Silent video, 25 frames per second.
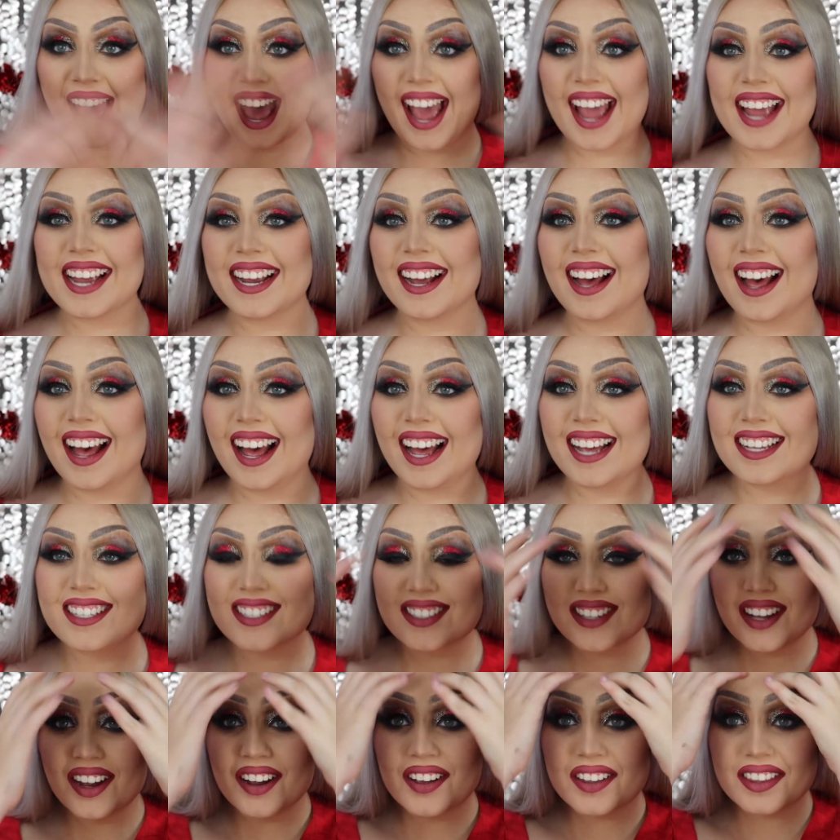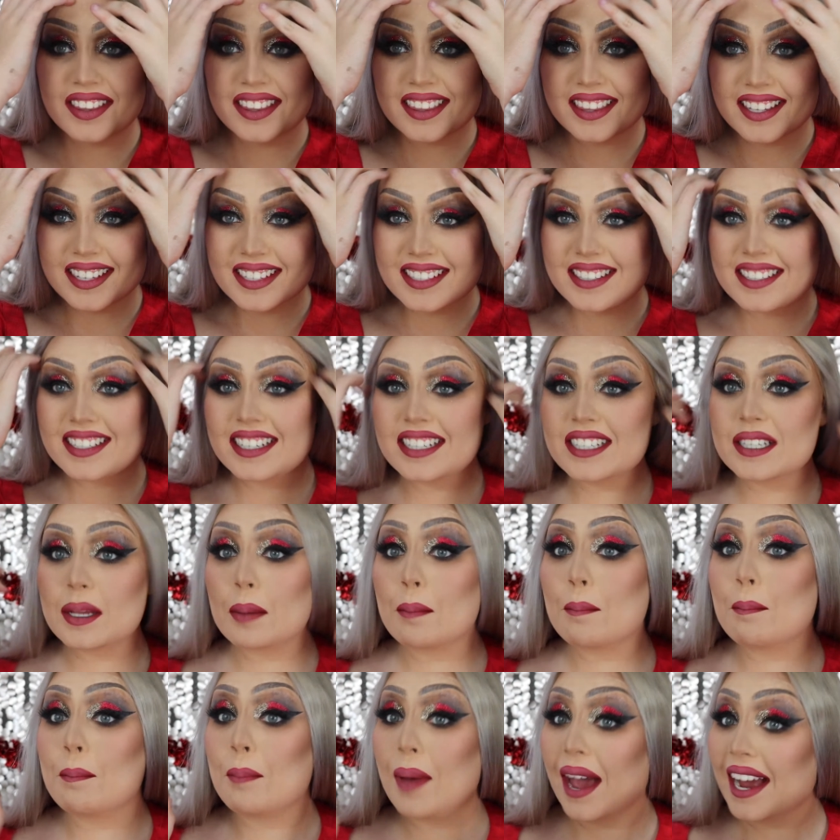Hey guys, so this is
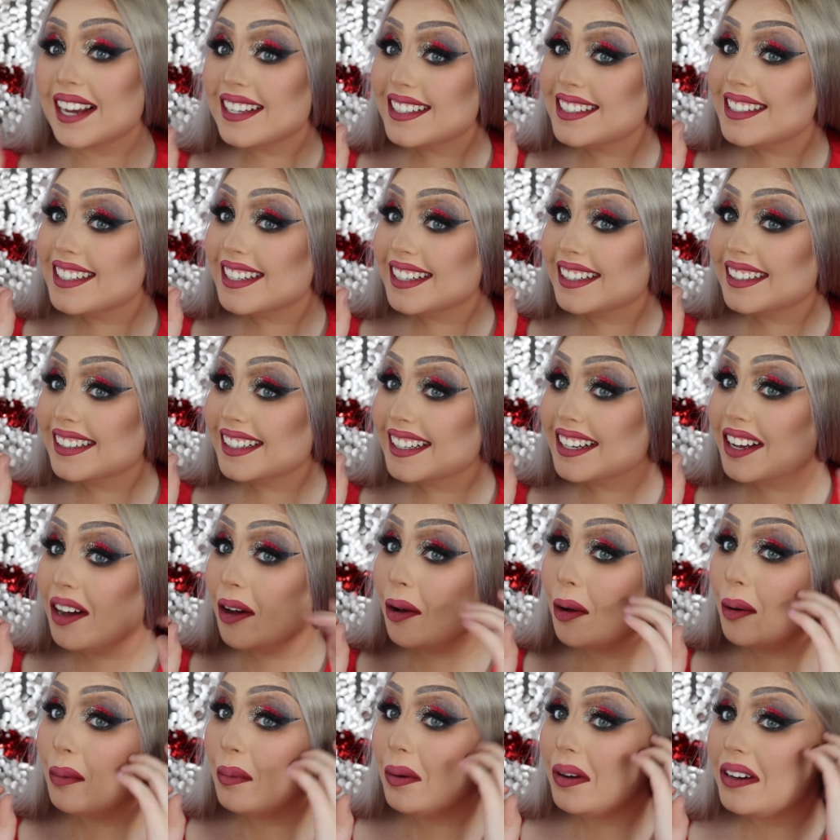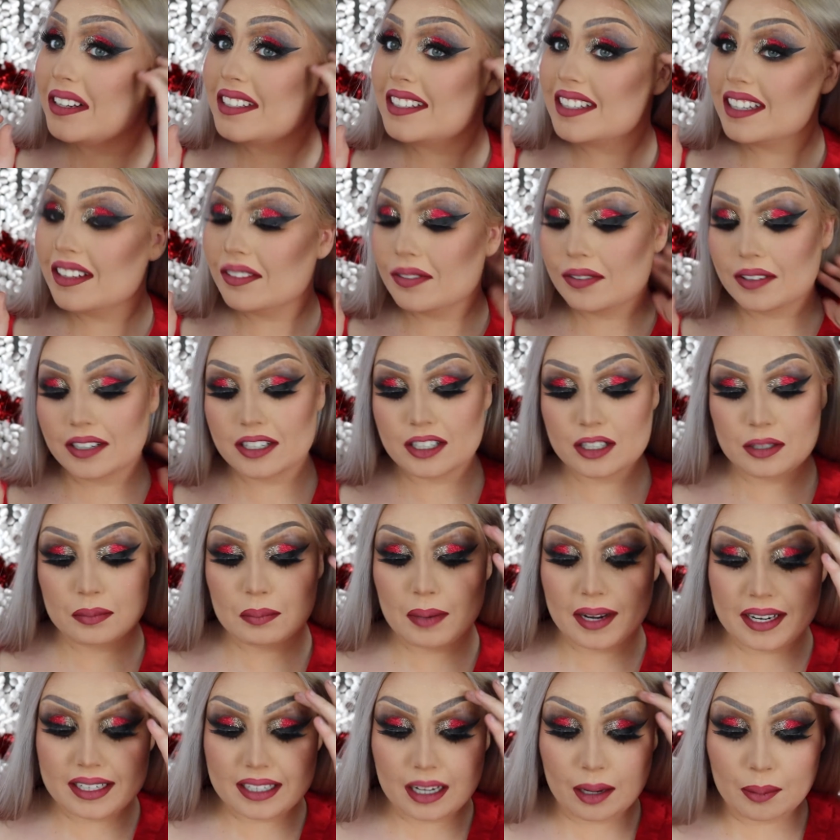basically almost the finished
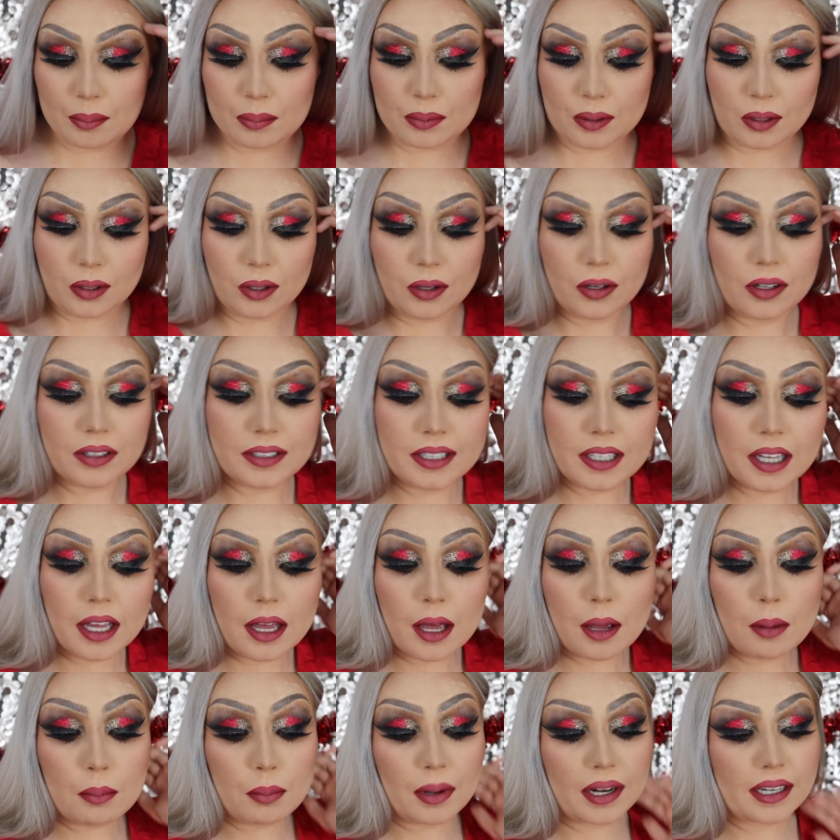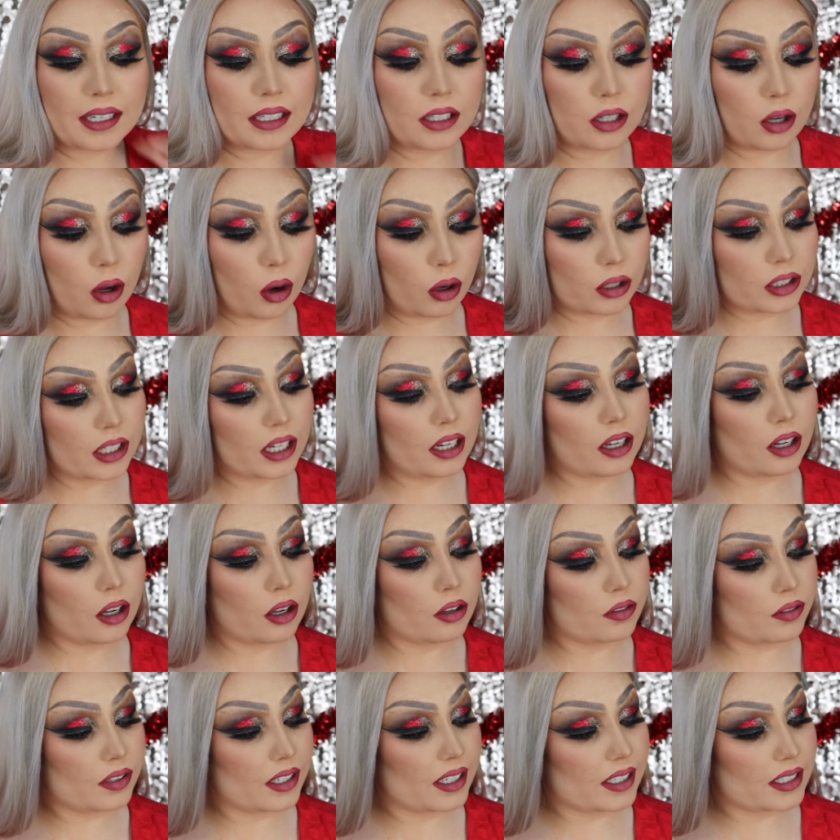makeup look, but in honor
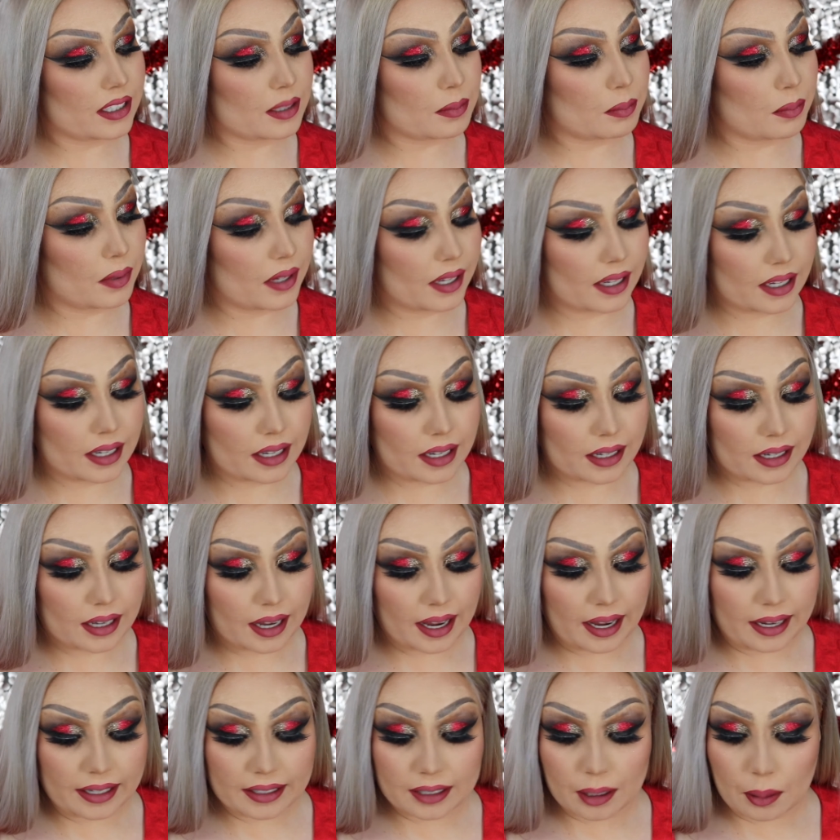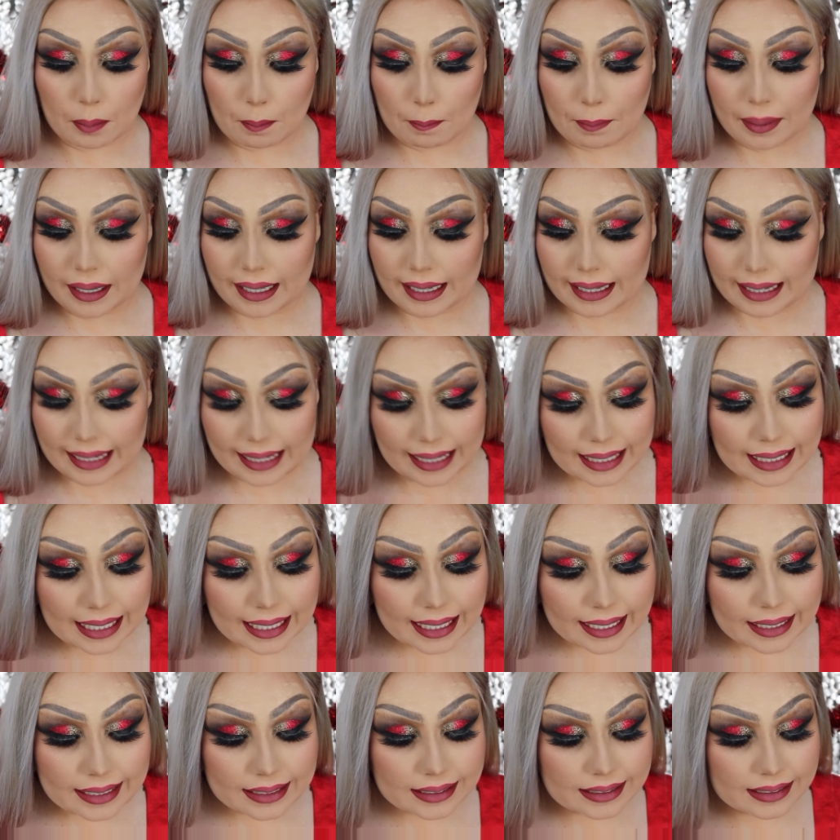of it being a
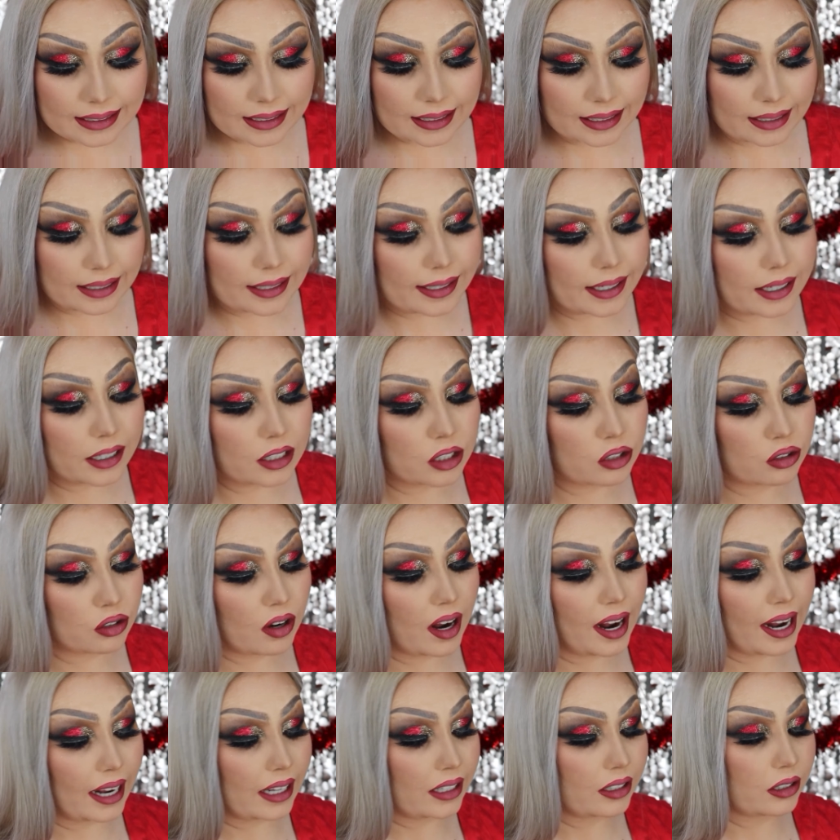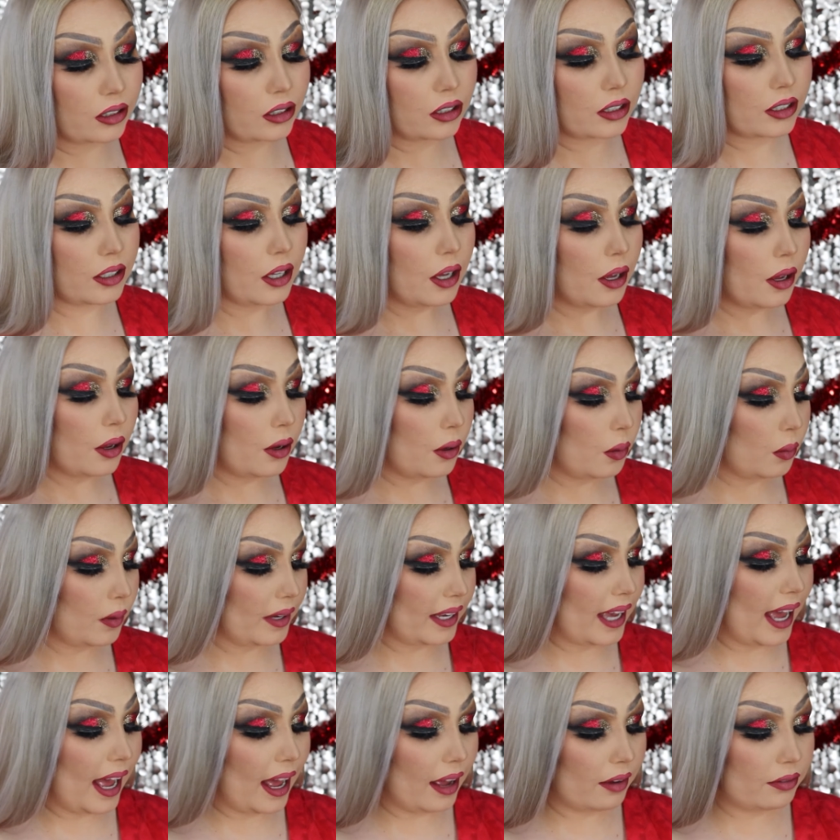completed drag look, we
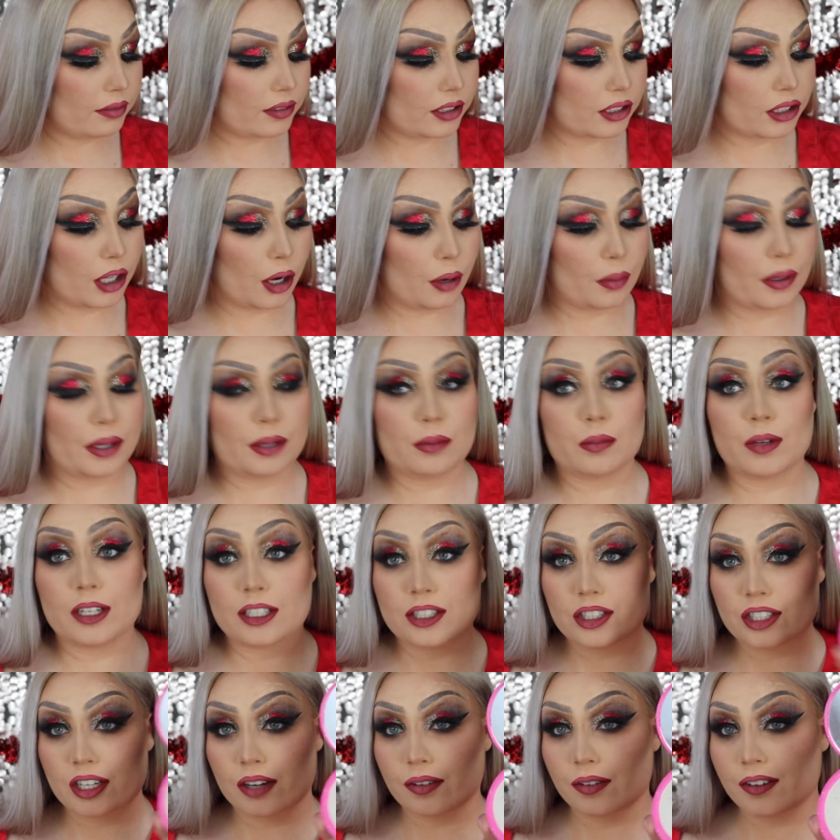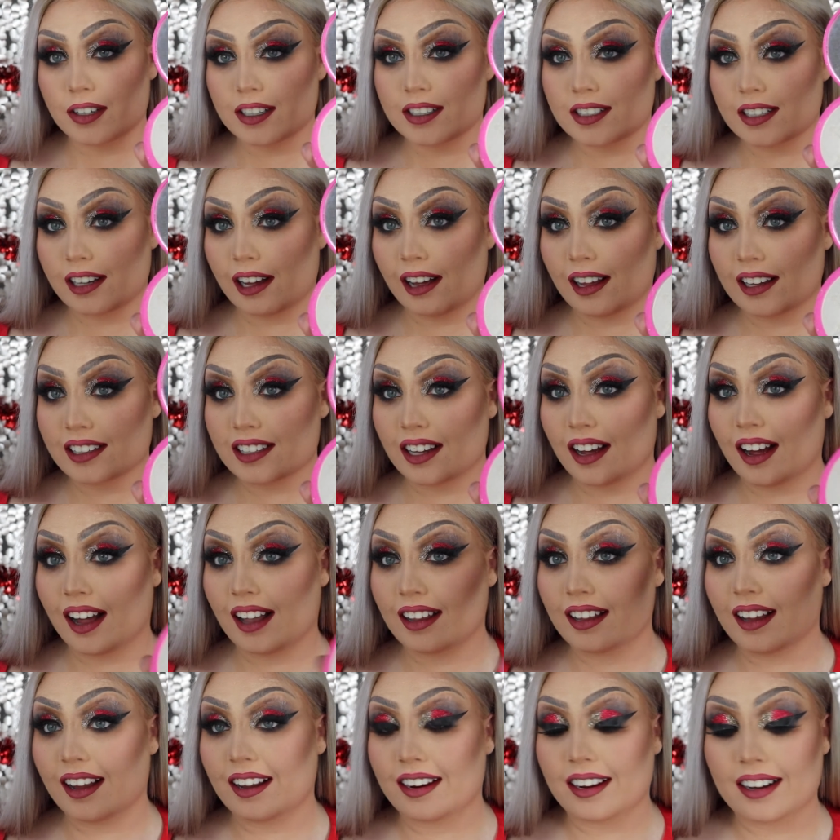have to go in with Jeffree Star's
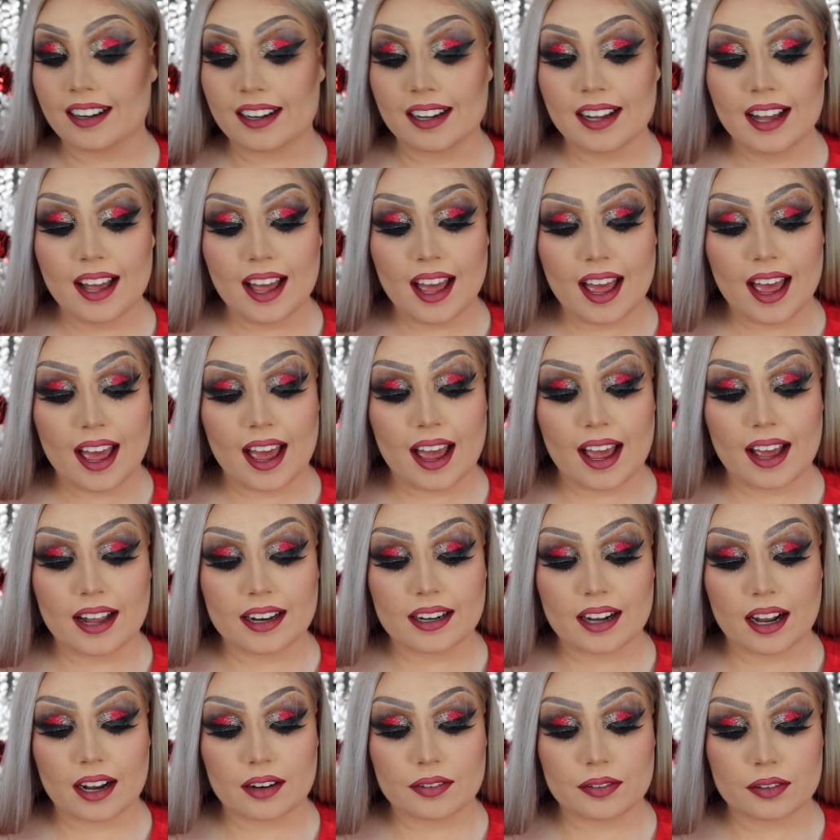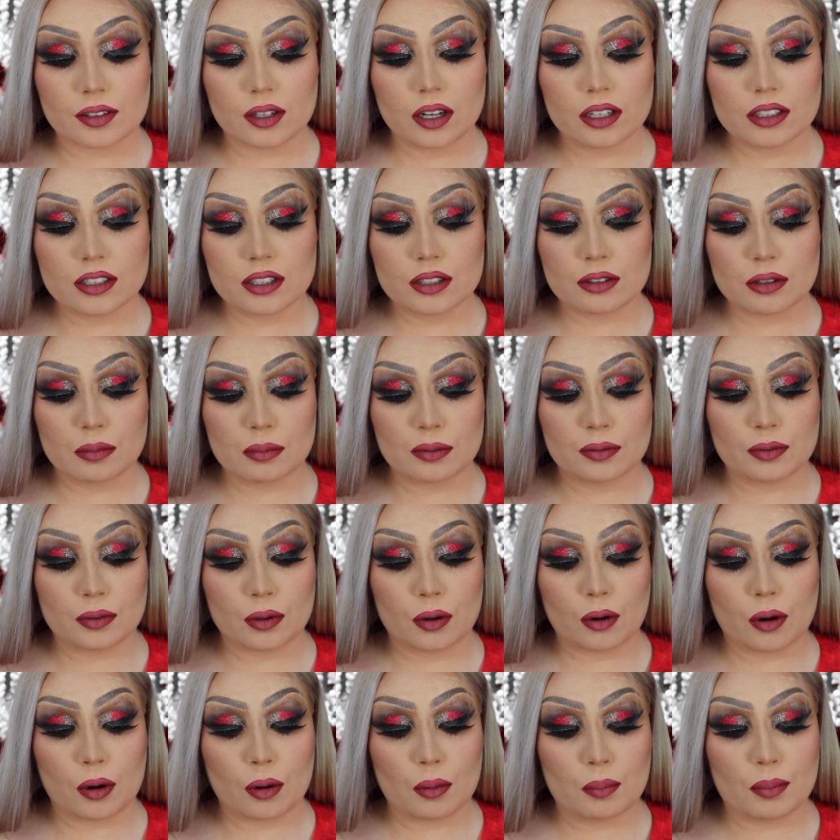highlighter, and I forgot to do it
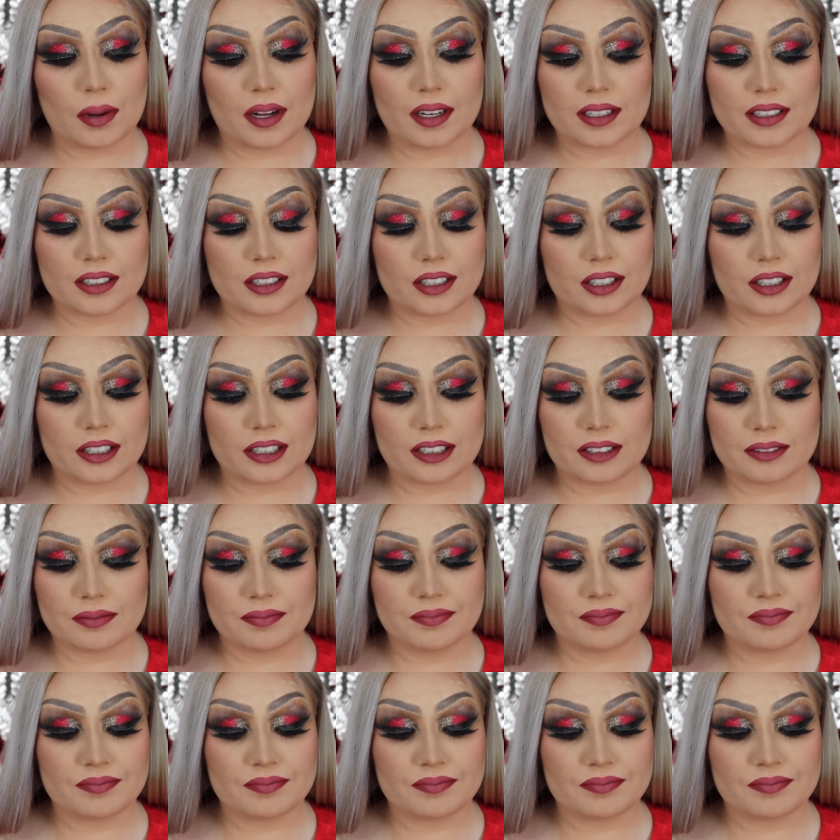before, but you know,